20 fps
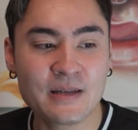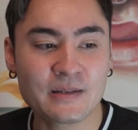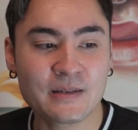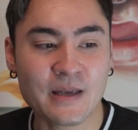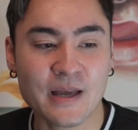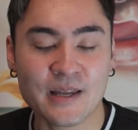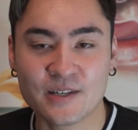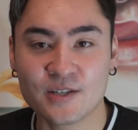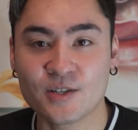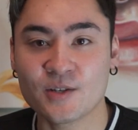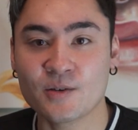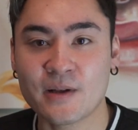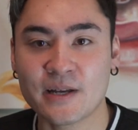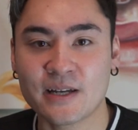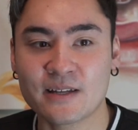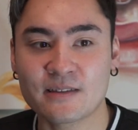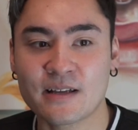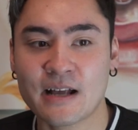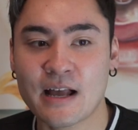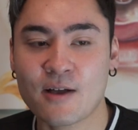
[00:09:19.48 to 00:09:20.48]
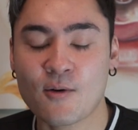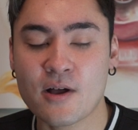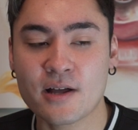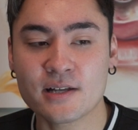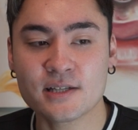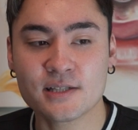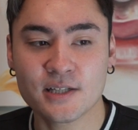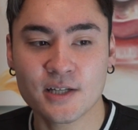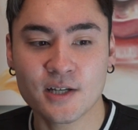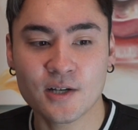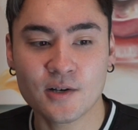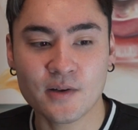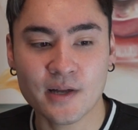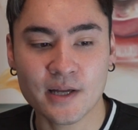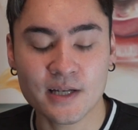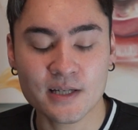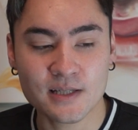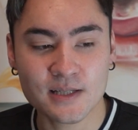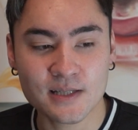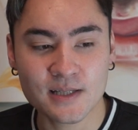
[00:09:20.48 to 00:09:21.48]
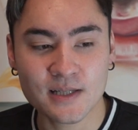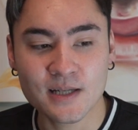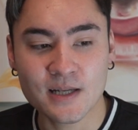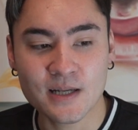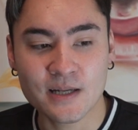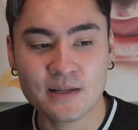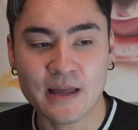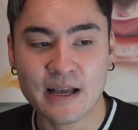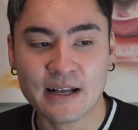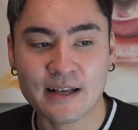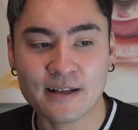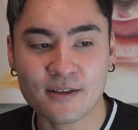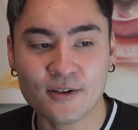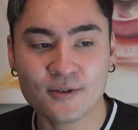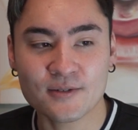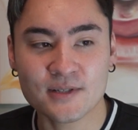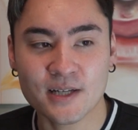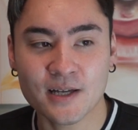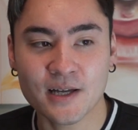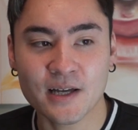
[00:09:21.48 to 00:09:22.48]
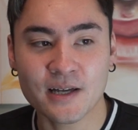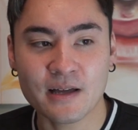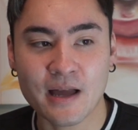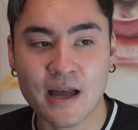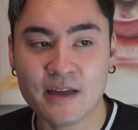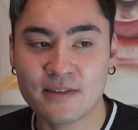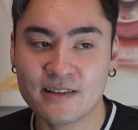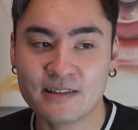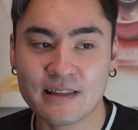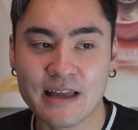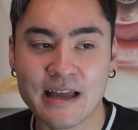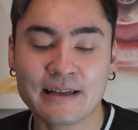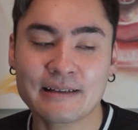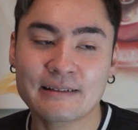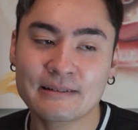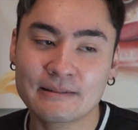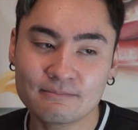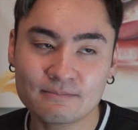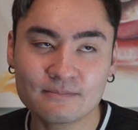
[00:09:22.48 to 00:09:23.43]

can do anything I want to, and that can go to, I think that,